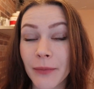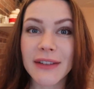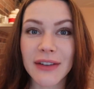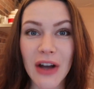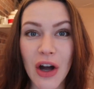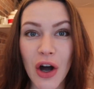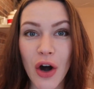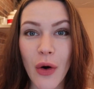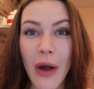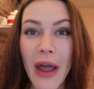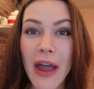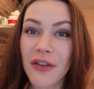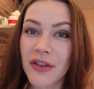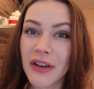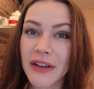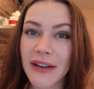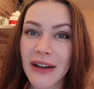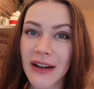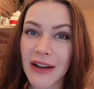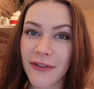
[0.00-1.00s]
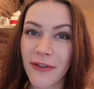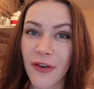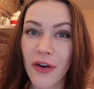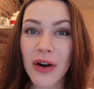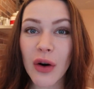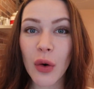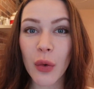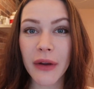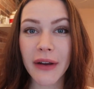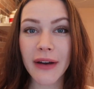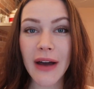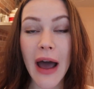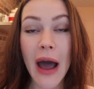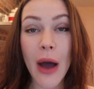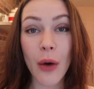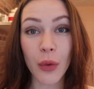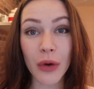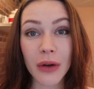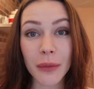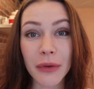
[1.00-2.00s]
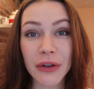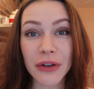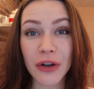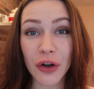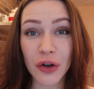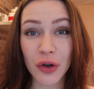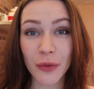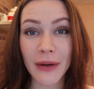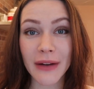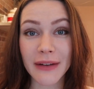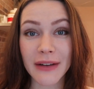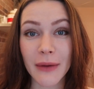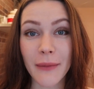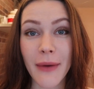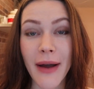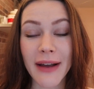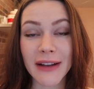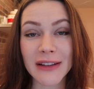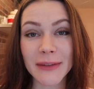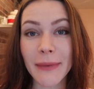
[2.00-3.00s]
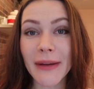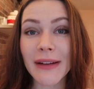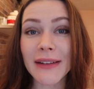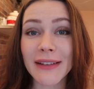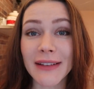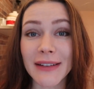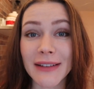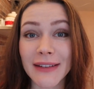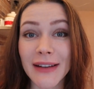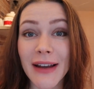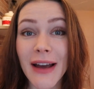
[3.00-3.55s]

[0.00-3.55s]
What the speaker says: So every day for a week I will be documenting my expenses.